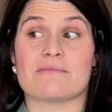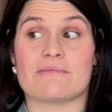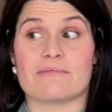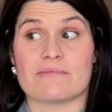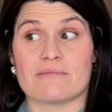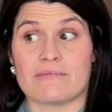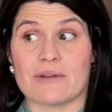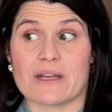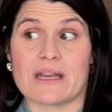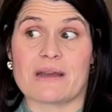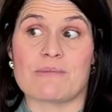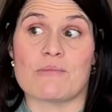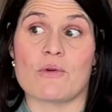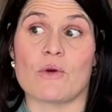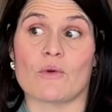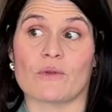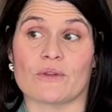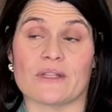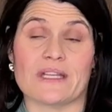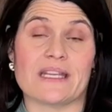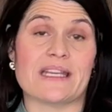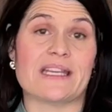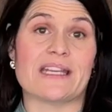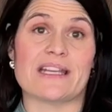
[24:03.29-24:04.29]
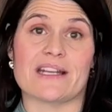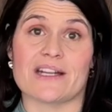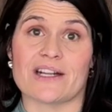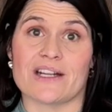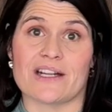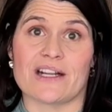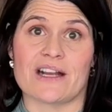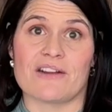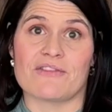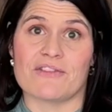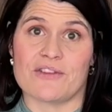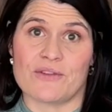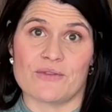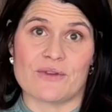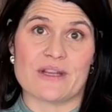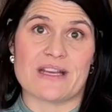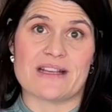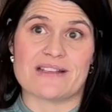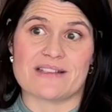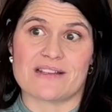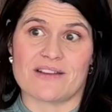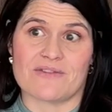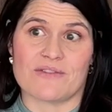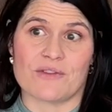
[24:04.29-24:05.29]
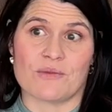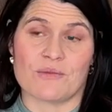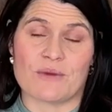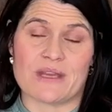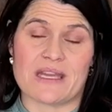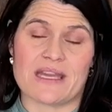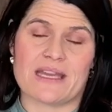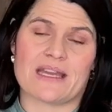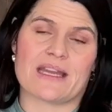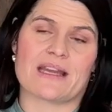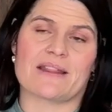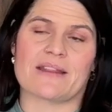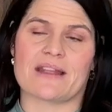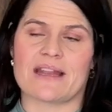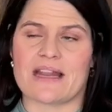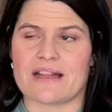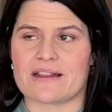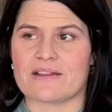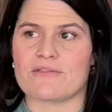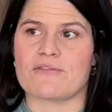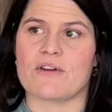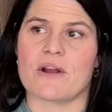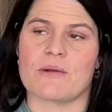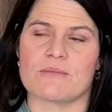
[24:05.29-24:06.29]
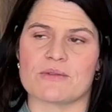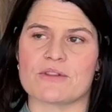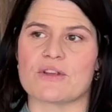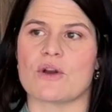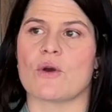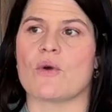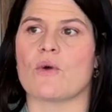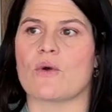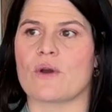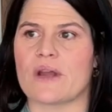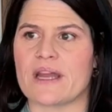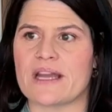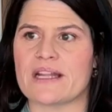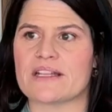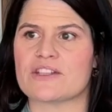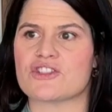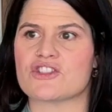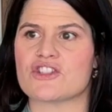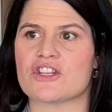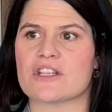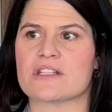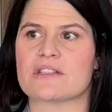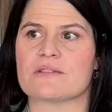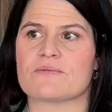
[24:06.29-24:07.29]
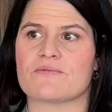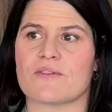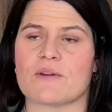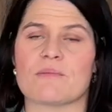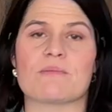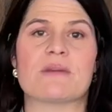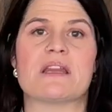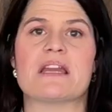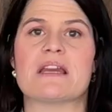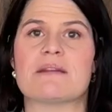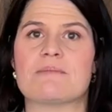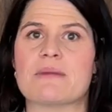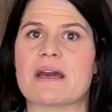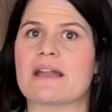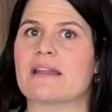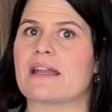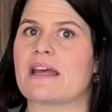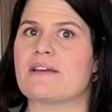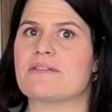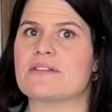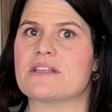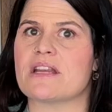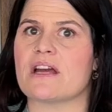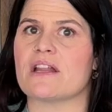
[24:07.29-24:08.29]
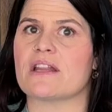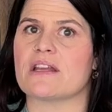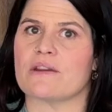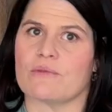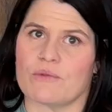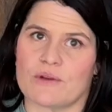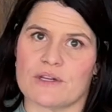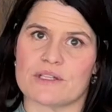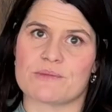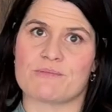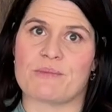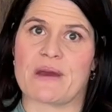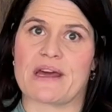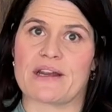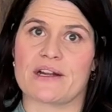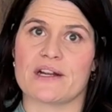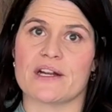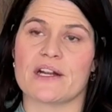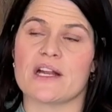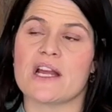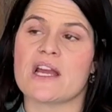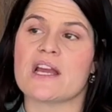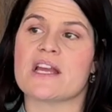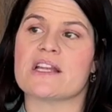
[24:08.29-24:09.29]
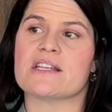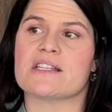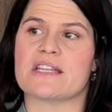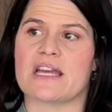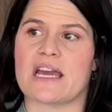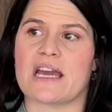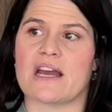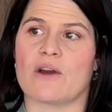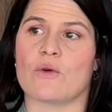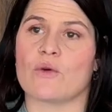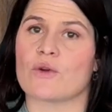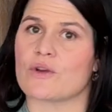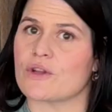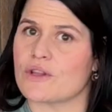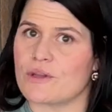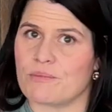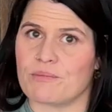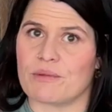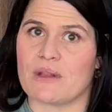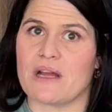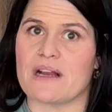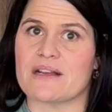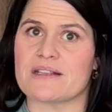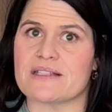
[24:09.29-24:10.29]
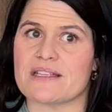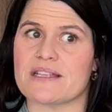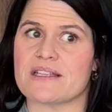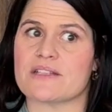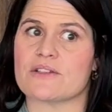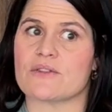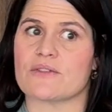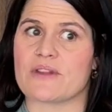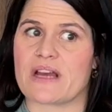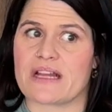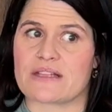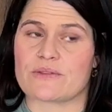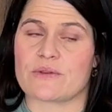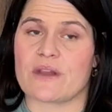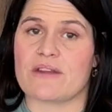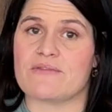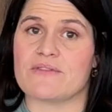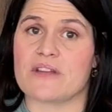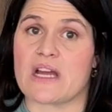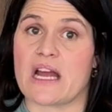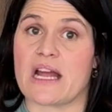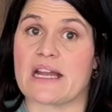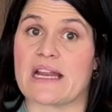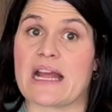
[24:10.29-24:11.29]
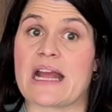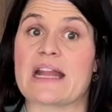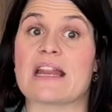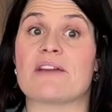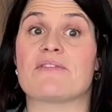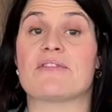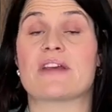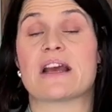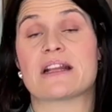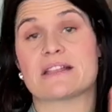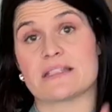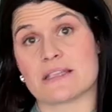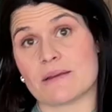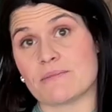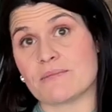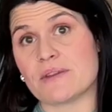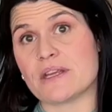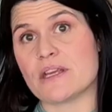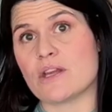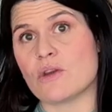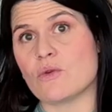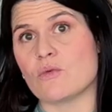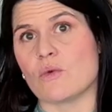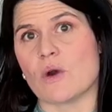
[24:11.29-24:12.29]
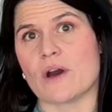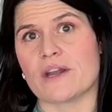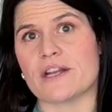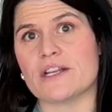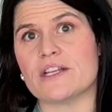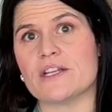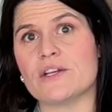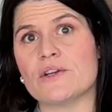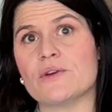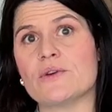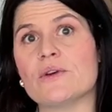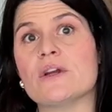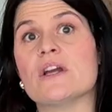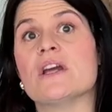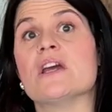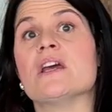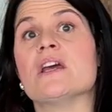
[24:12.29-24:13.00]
when I'm only here a few days of the week and then at the farm. So it's just, for me and my lifestyle, it works better to order the plugs in. So that's what I've done. And if that's something you want to do,